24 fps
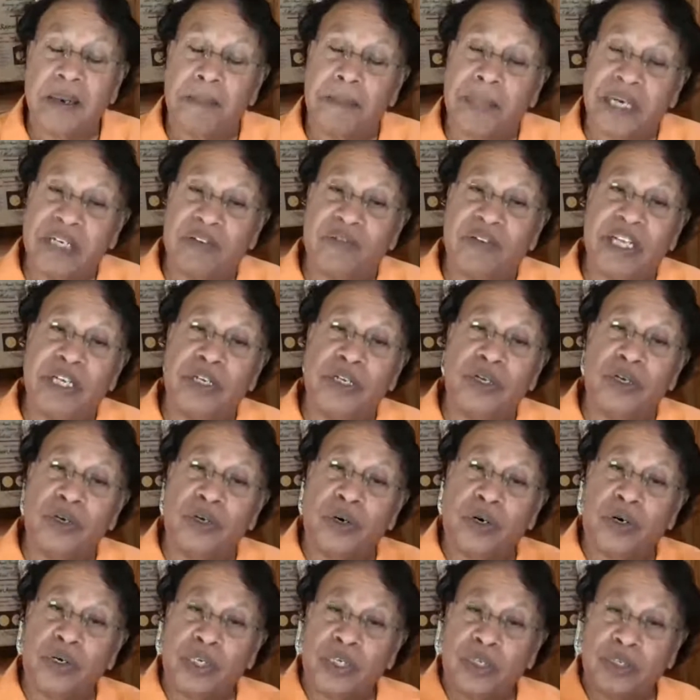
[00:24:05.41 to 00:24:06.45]
But when you
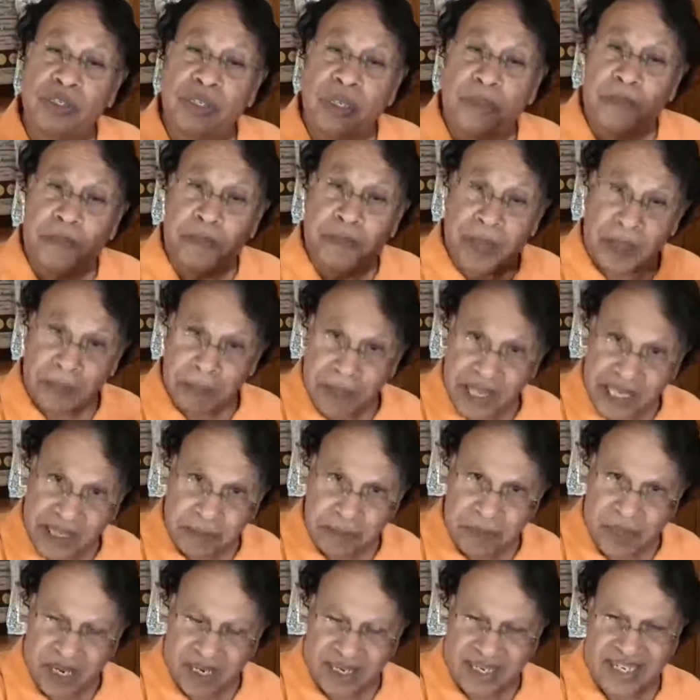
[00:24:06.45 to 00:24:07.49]
go to the public
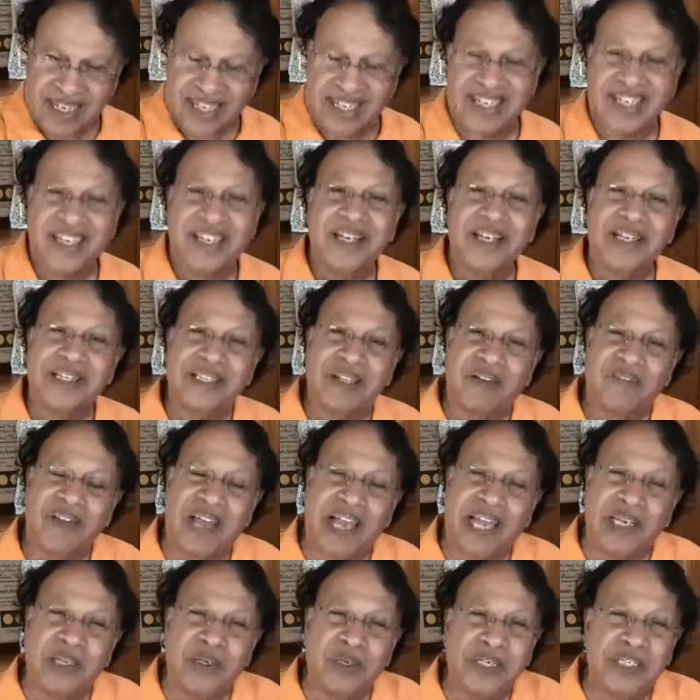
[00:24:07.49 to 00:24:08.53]
market, the
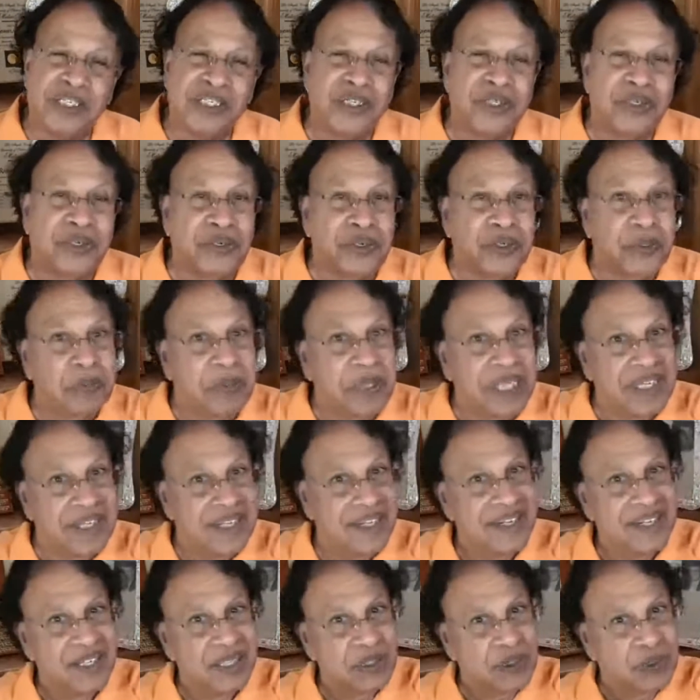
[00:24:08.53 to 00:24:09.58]
valuation could be
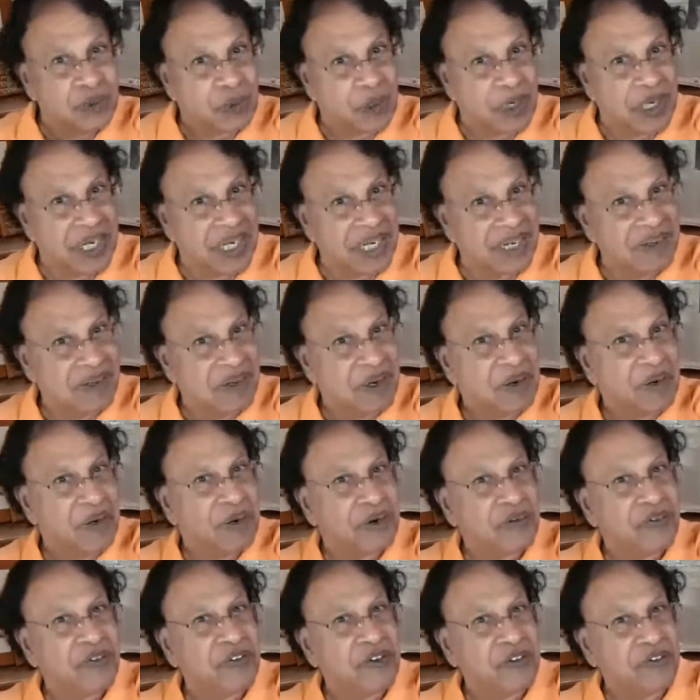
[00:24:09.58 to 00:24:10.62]
12
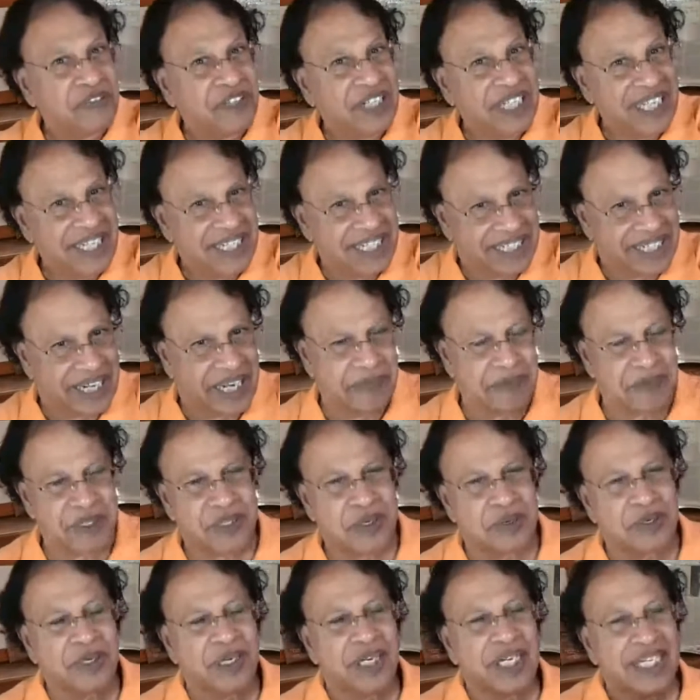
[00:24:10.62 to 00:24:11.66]
or 15 times.
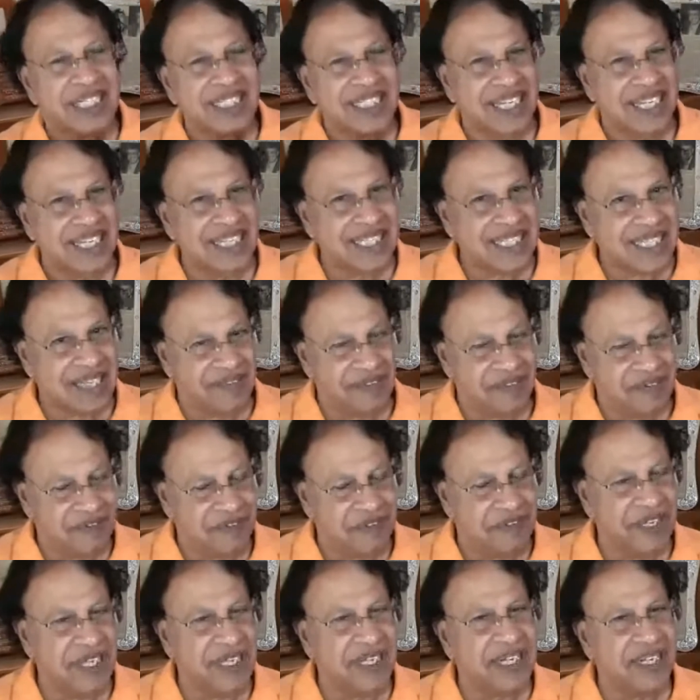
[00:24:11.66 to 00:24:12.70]
So there is a
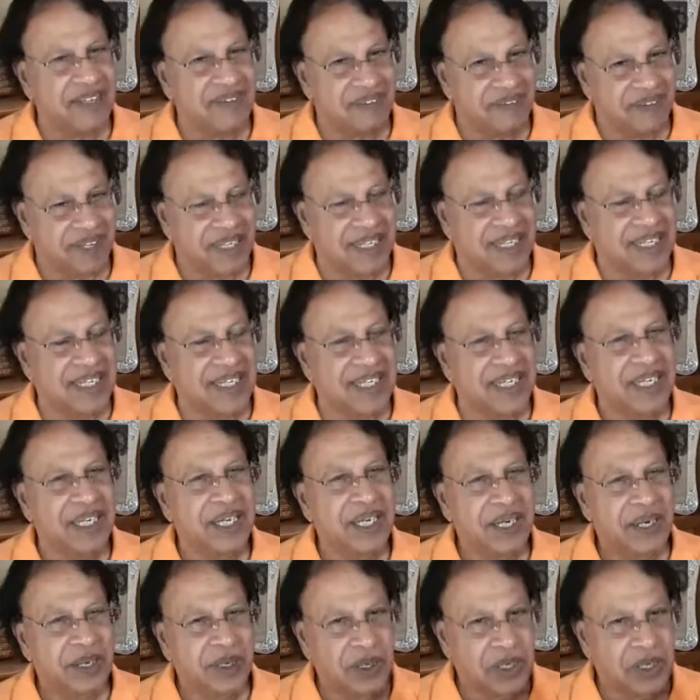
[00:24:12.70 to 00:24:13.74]
very, very
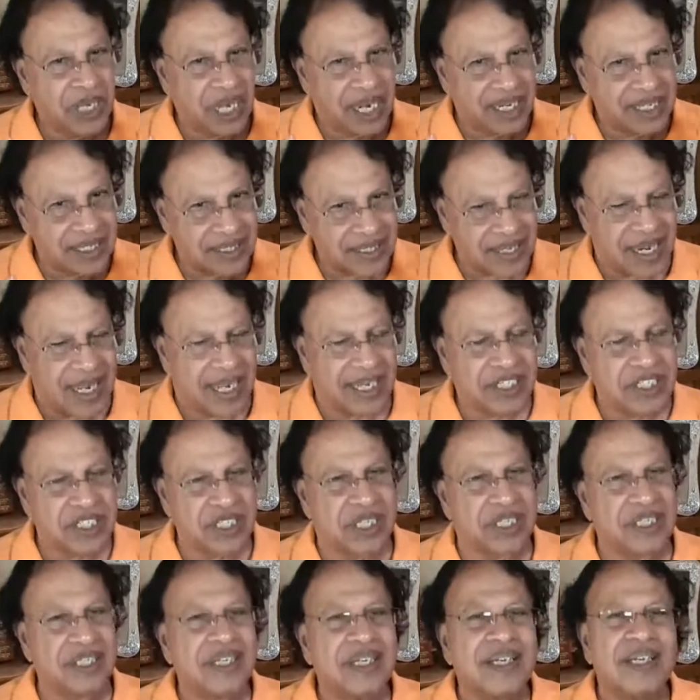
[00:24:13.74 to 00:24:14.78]

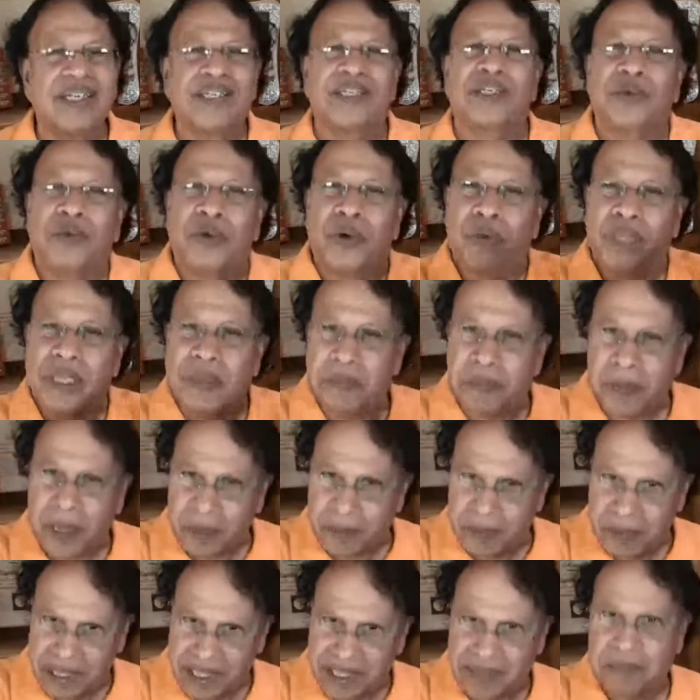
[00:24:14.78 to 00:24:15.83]
attraction to going
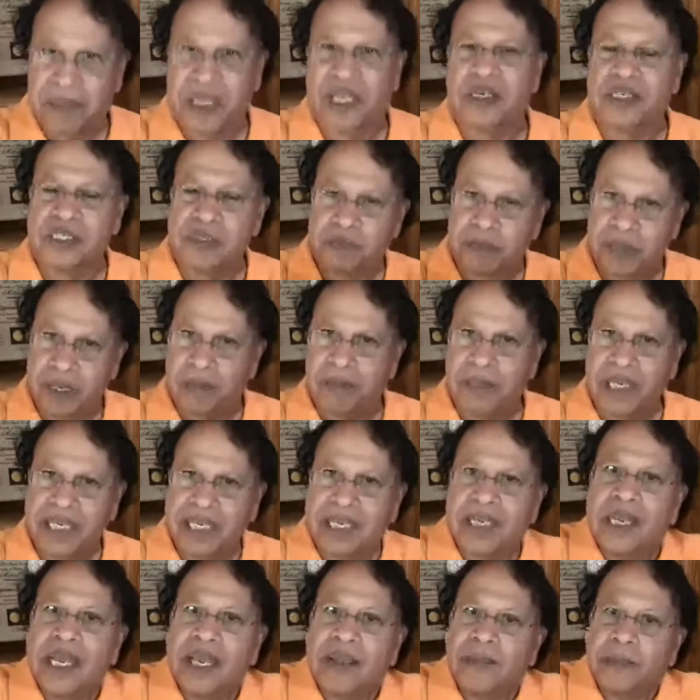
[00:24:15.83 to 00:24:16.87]
public, because
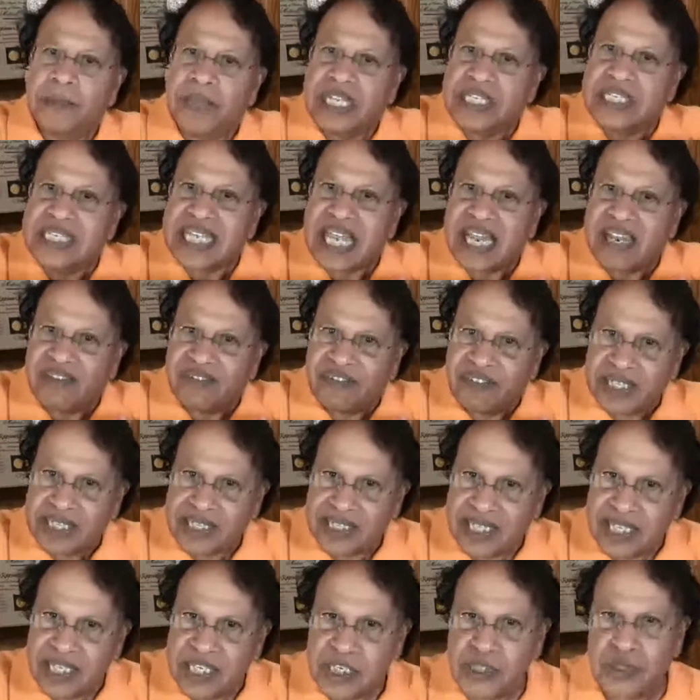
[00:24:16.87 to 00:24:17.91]
public means
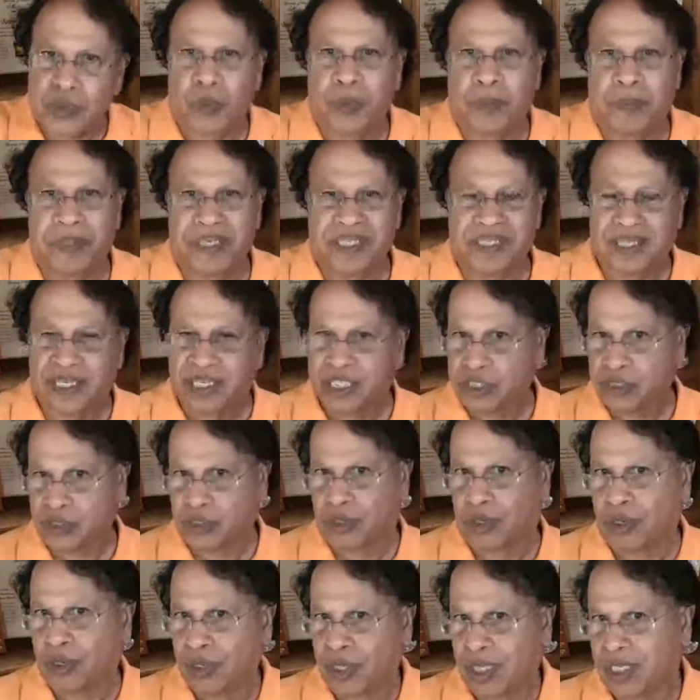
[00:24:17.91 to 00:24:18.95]
everything is open. There is
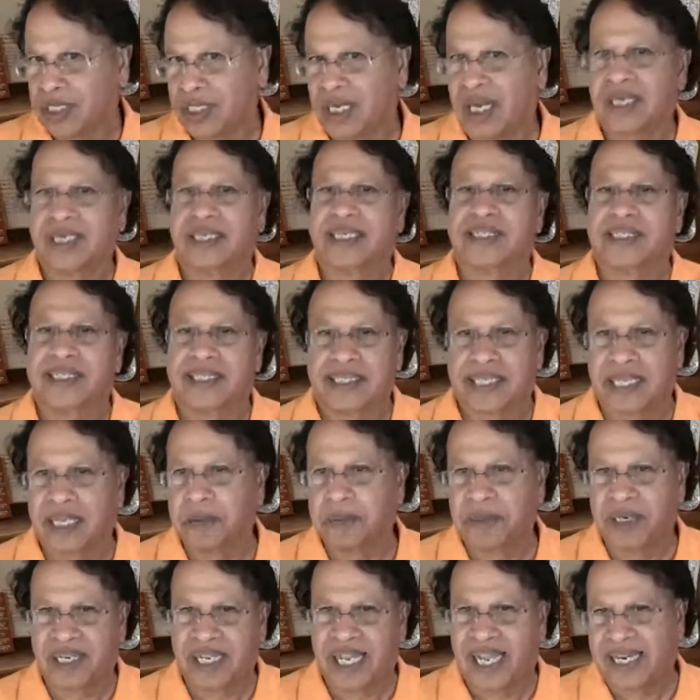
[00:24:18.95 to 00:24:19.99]
no under the
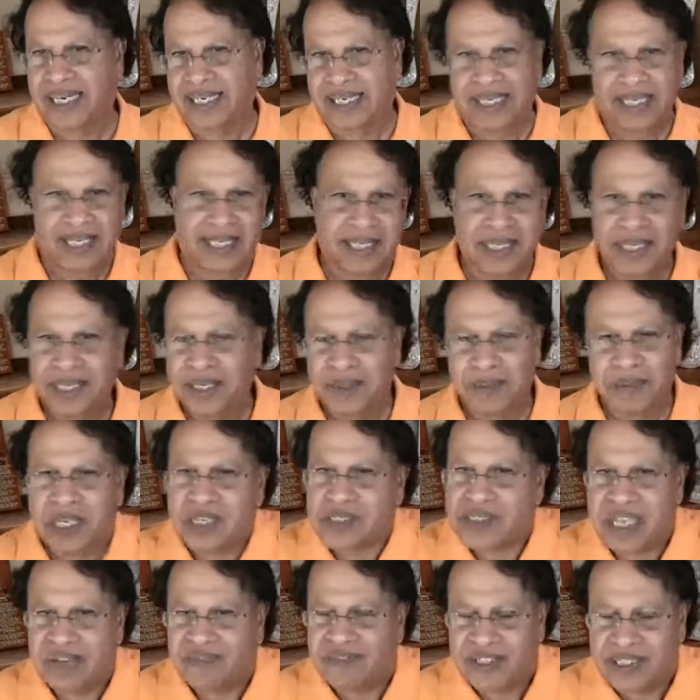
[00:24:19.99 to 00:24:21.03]
table handling,
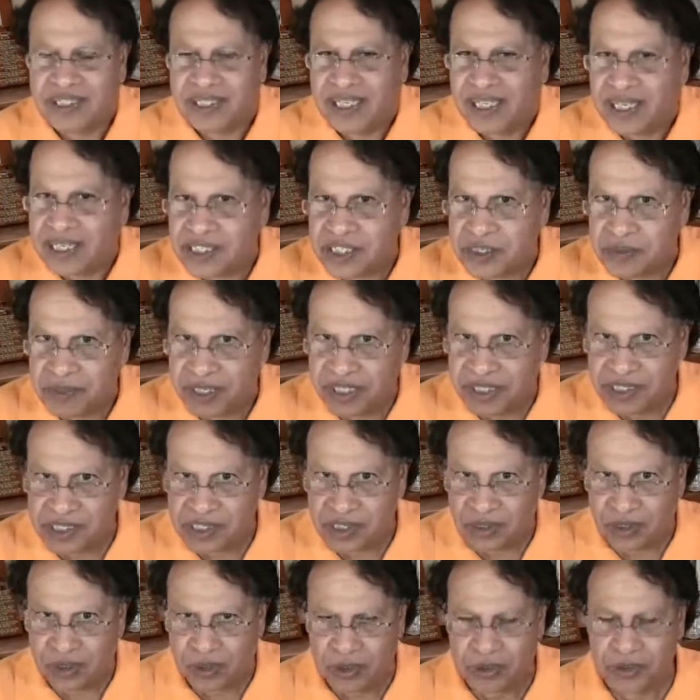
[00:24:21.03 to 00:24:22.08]
because everything has to be
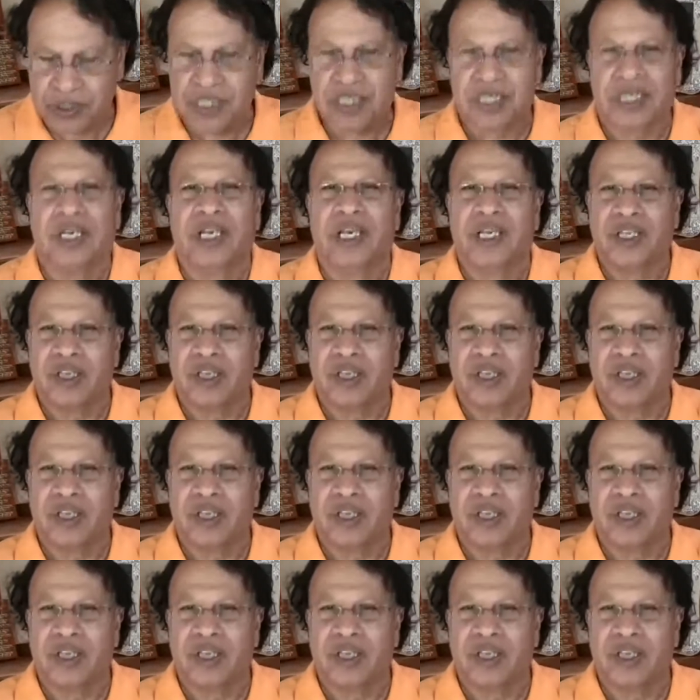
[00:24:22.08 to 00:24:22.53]
disclosed.